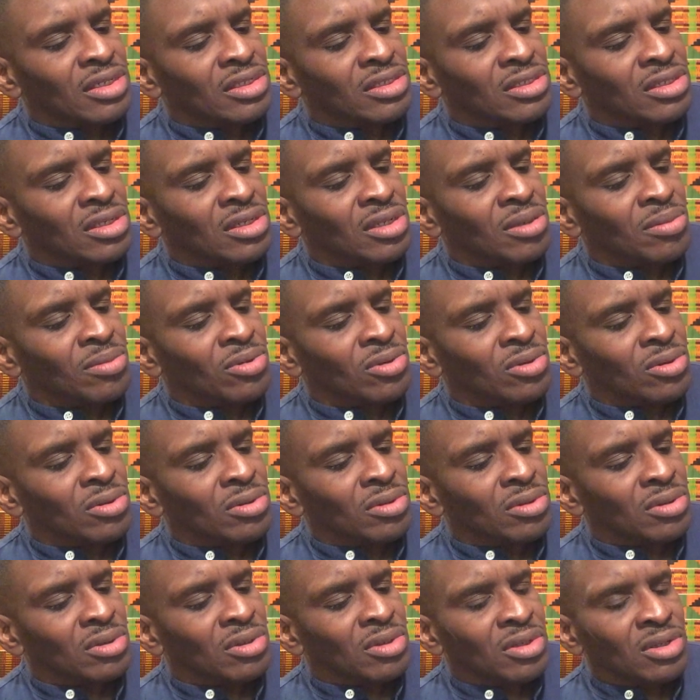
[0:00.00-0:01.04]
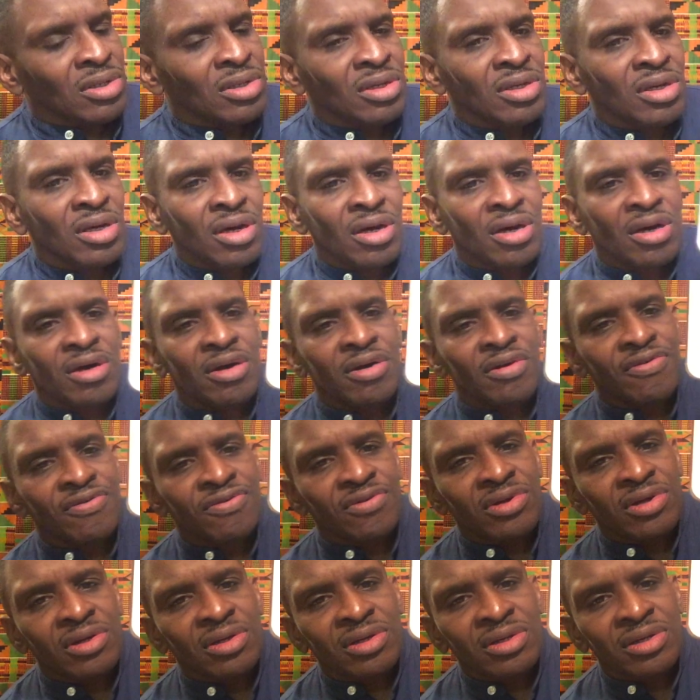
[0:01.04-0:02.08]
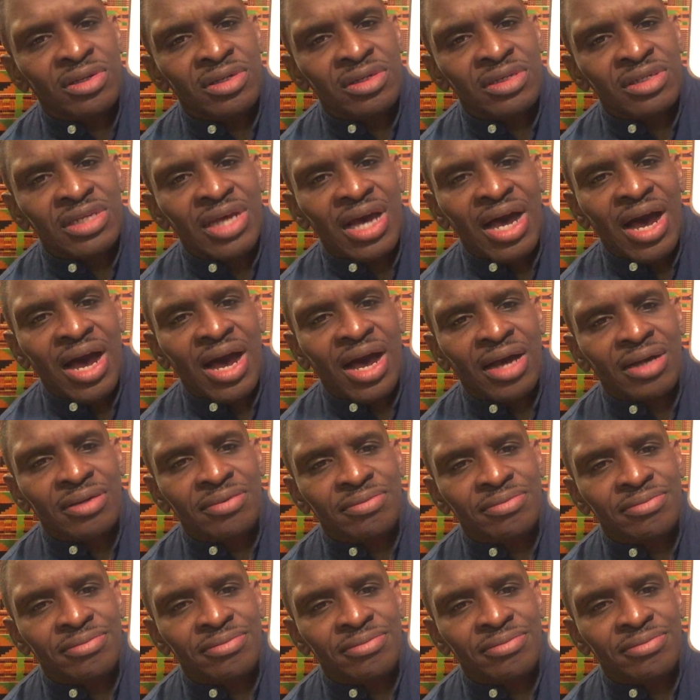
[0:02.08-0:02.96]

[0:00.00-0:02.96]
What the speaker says: syllable of ta.